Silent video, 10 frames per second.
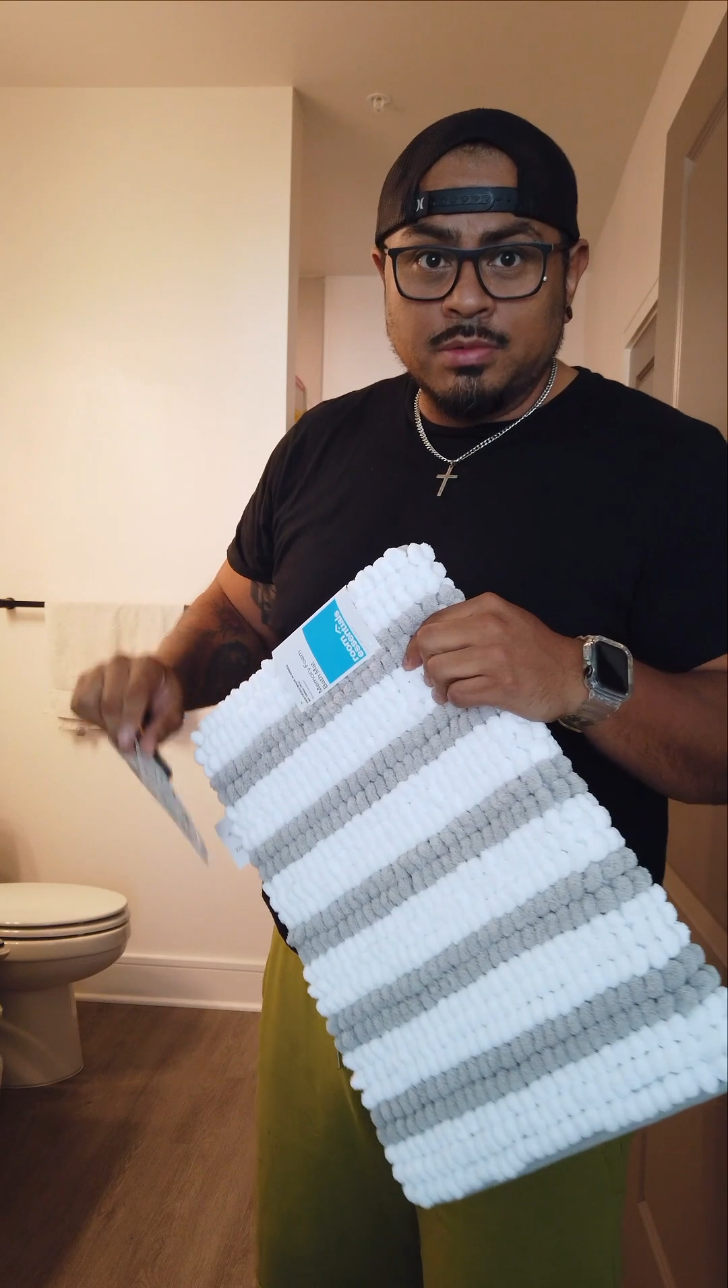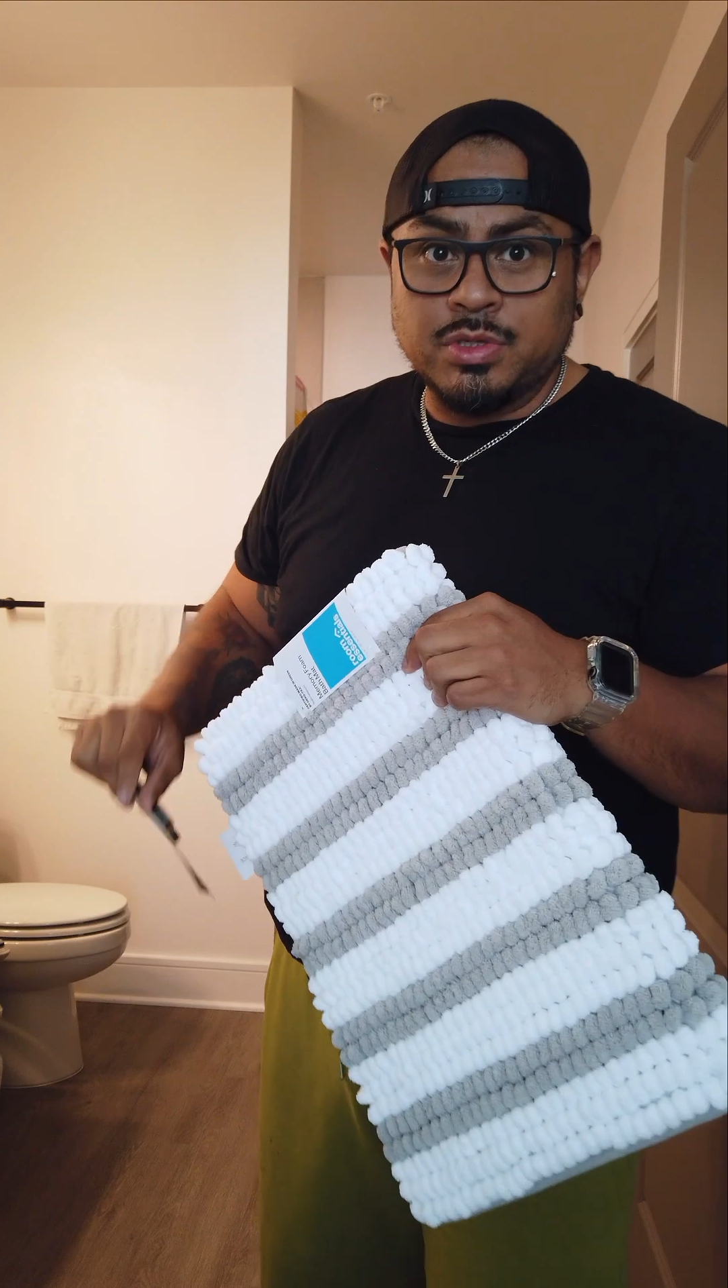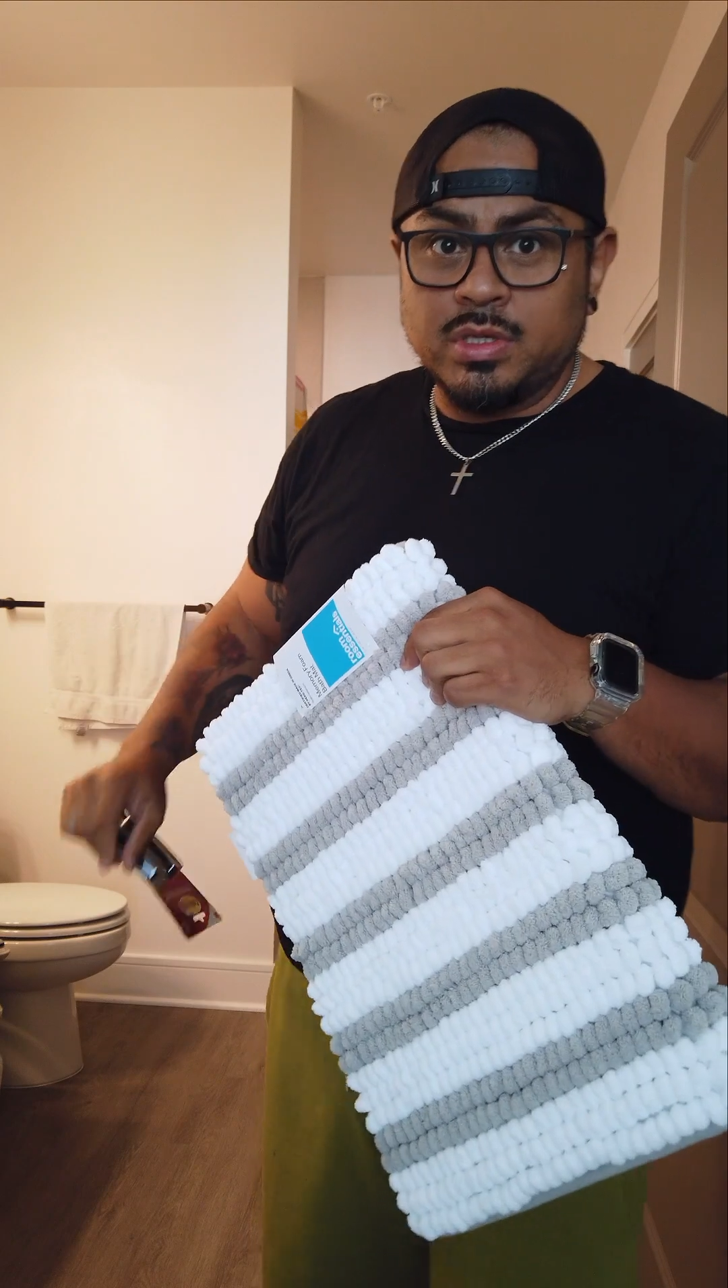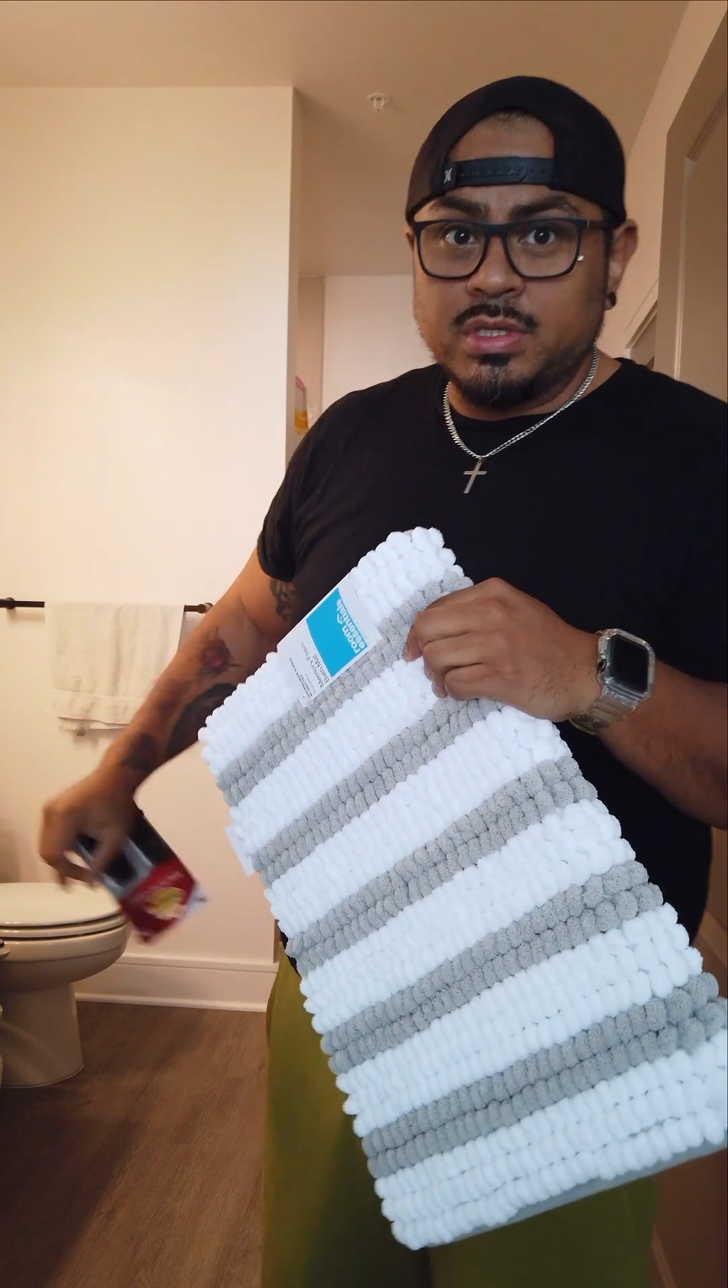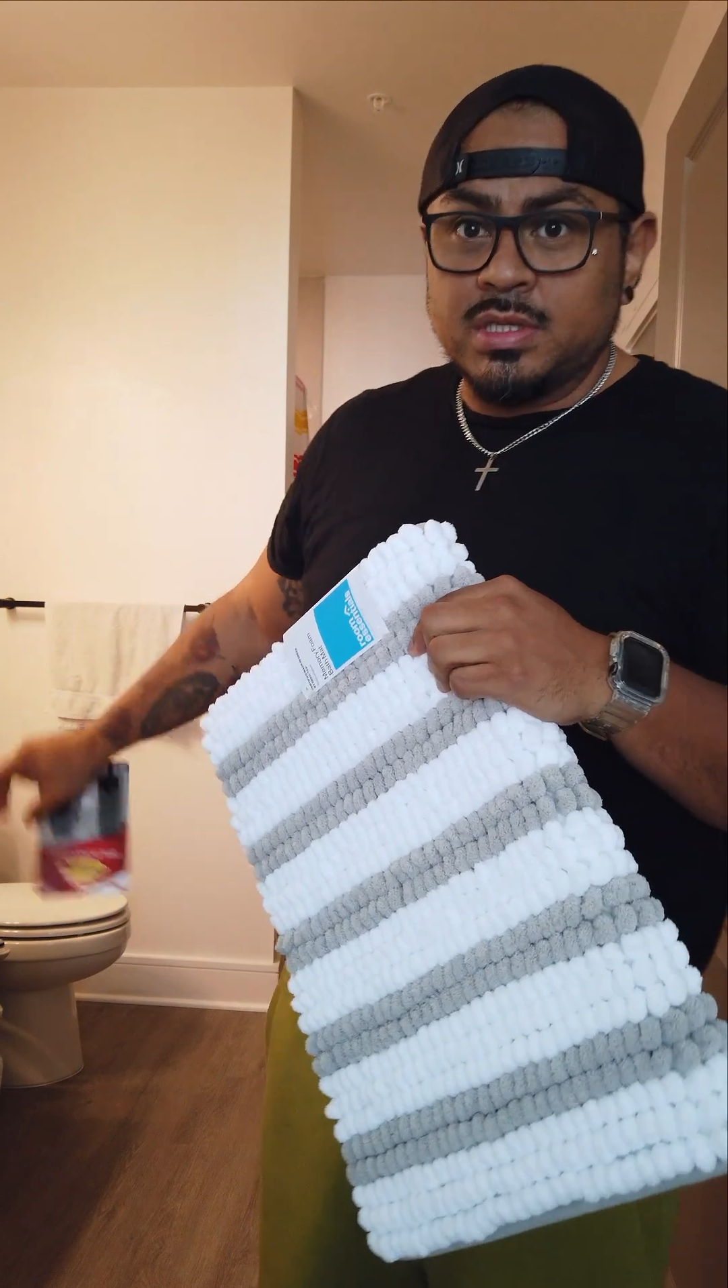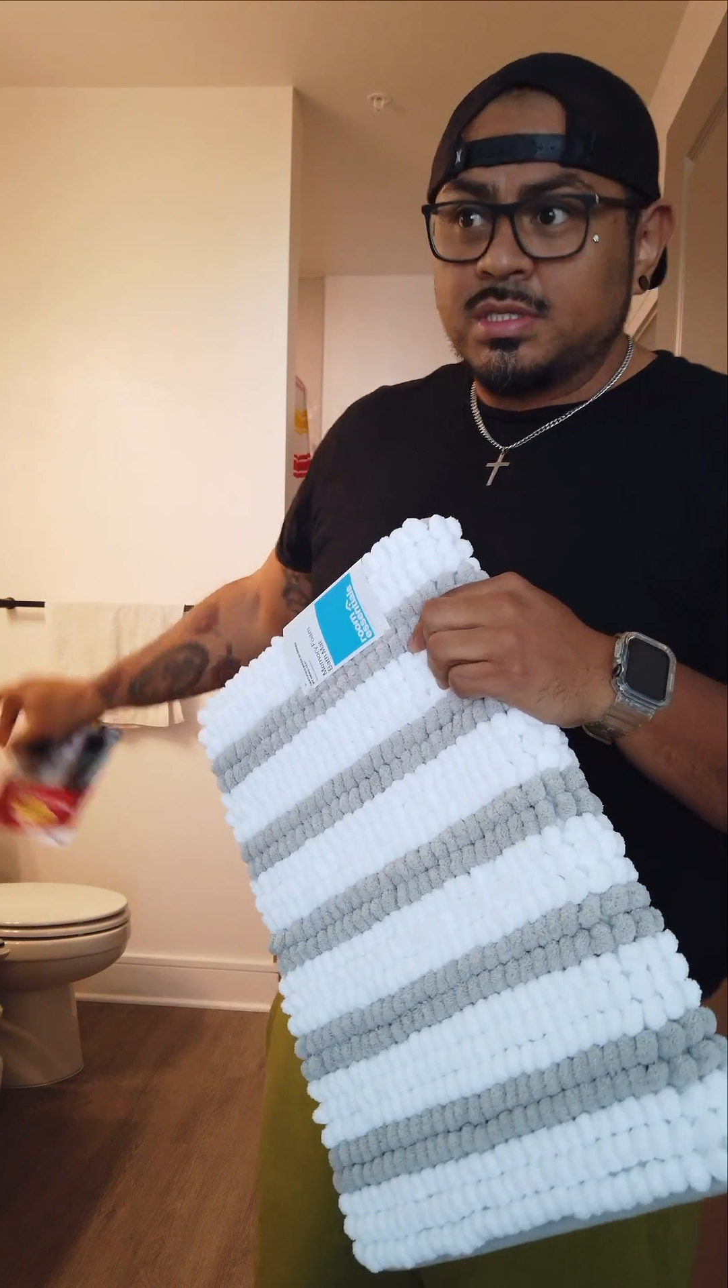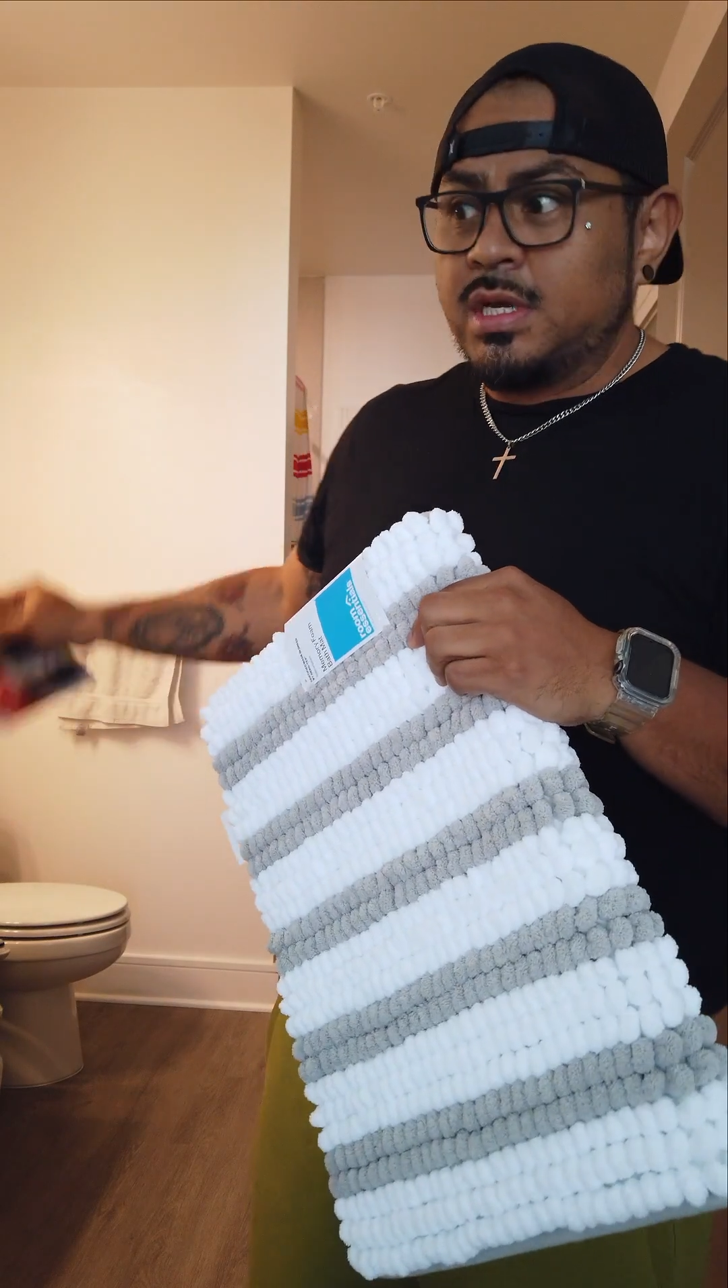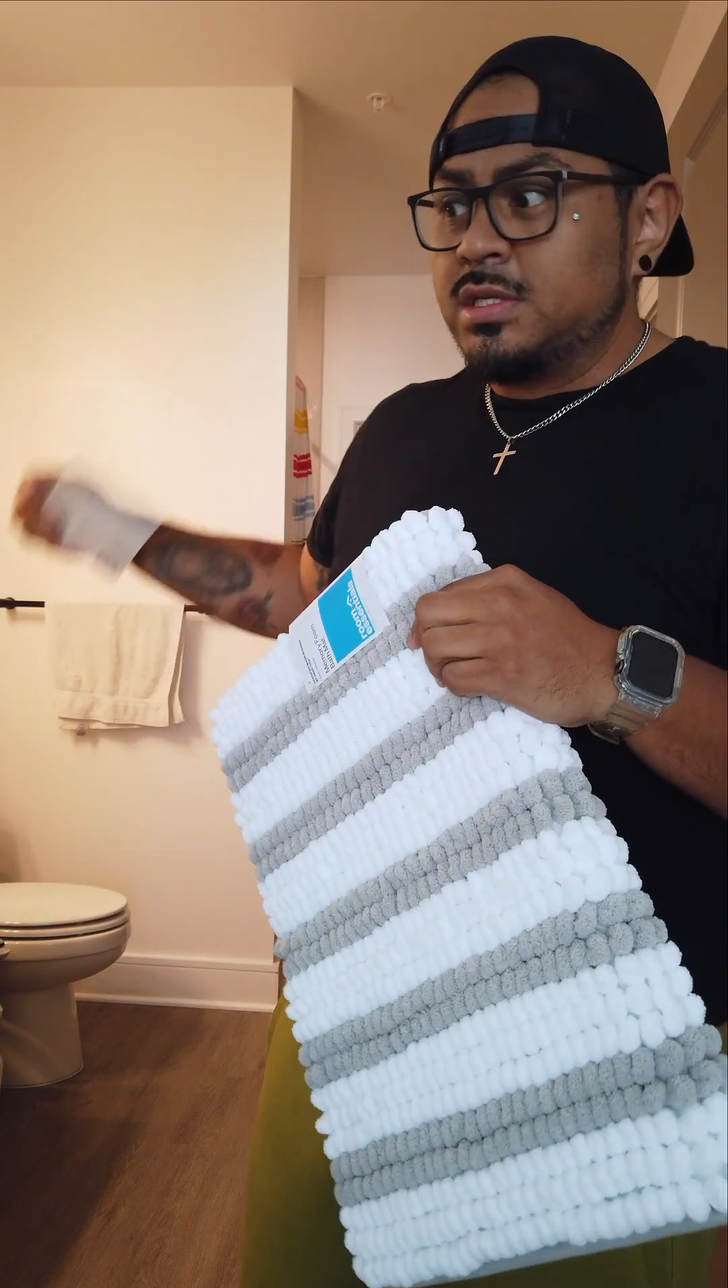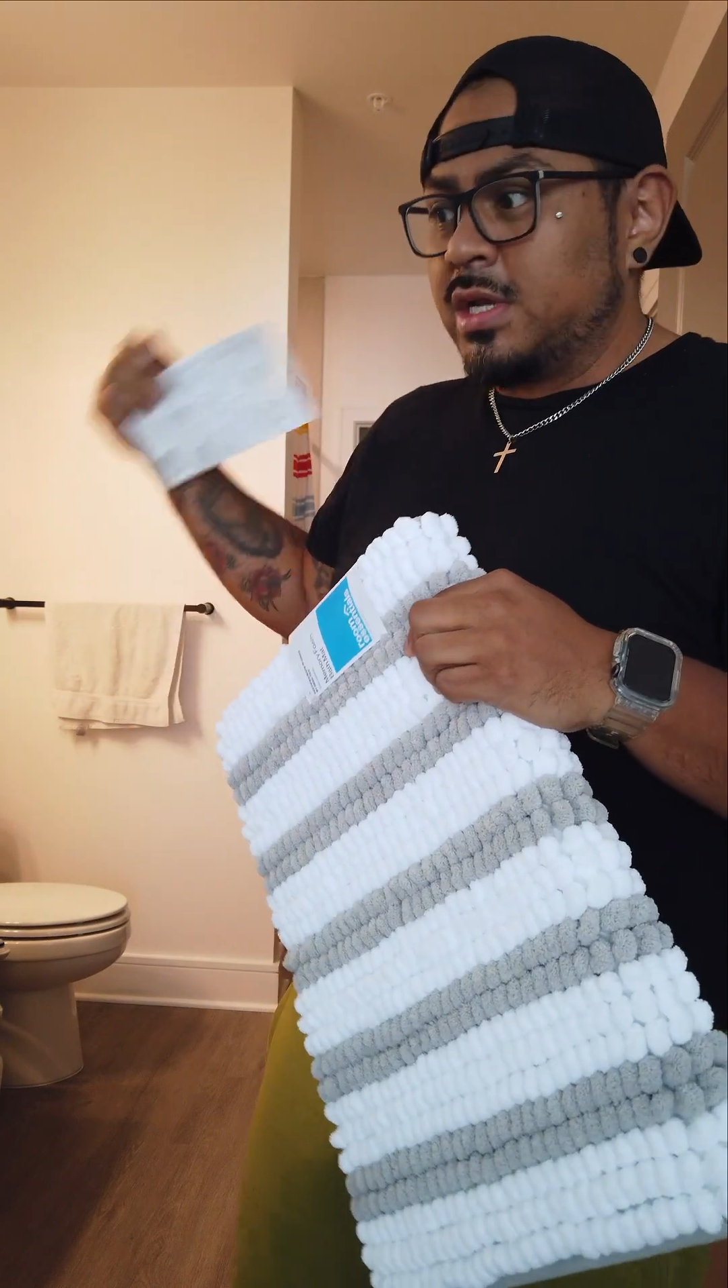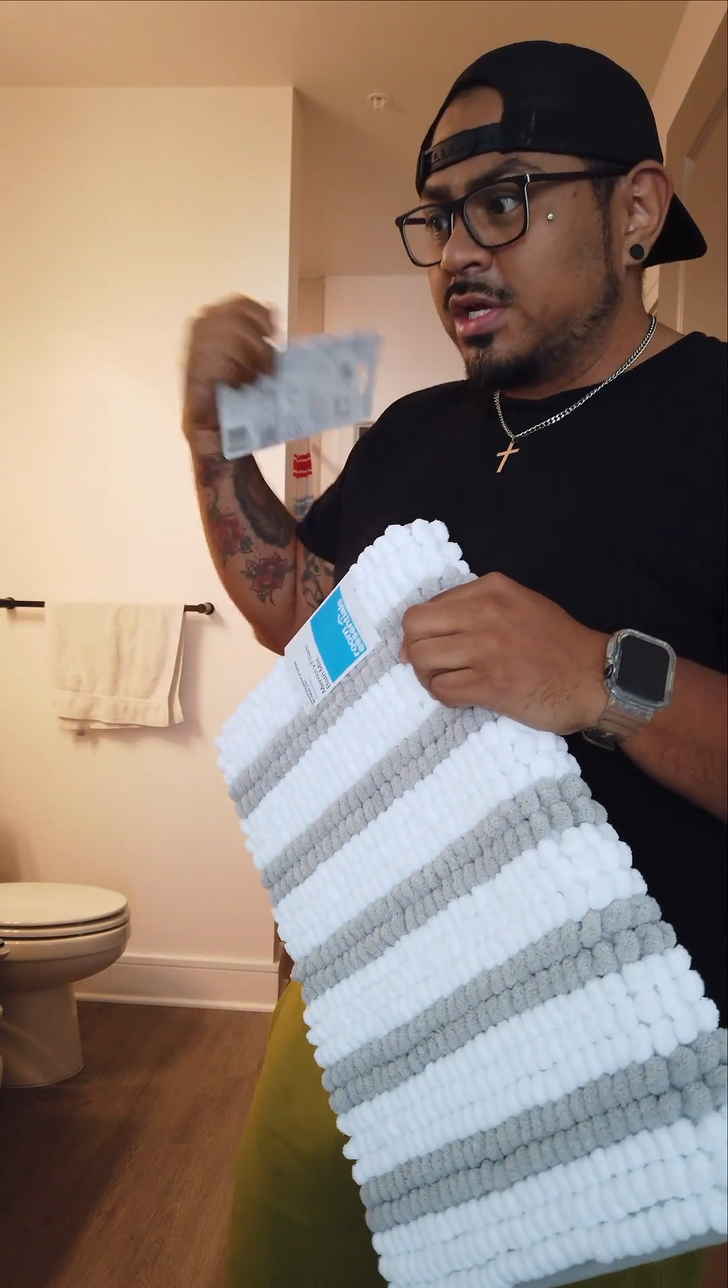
I come straight to the sink to